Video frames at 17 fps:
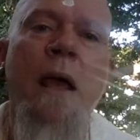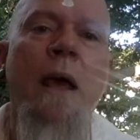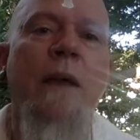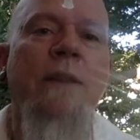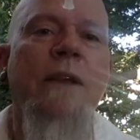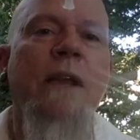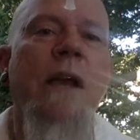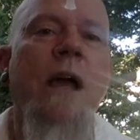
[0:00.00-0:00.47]

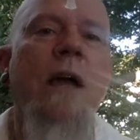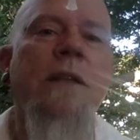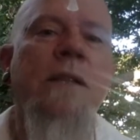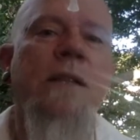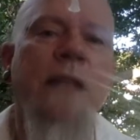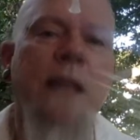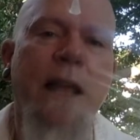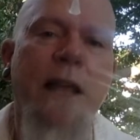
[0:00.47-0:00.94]
the
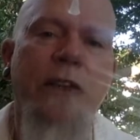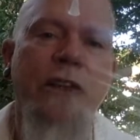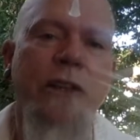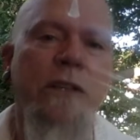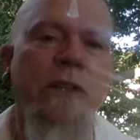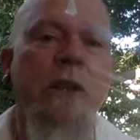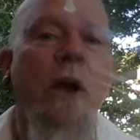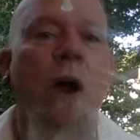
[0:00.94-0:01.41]

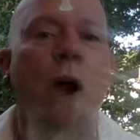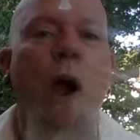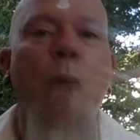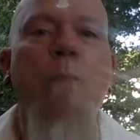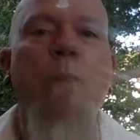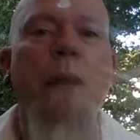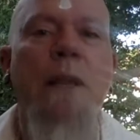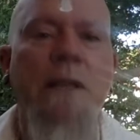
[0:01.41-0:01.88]
constellations, our
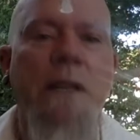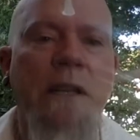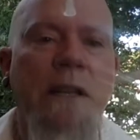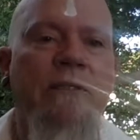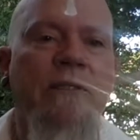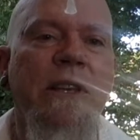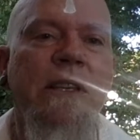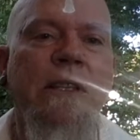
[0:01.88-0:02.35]
blessed
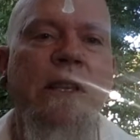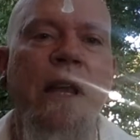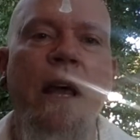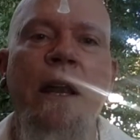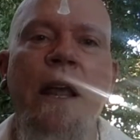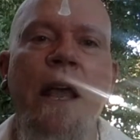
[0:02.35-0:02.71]
living sun,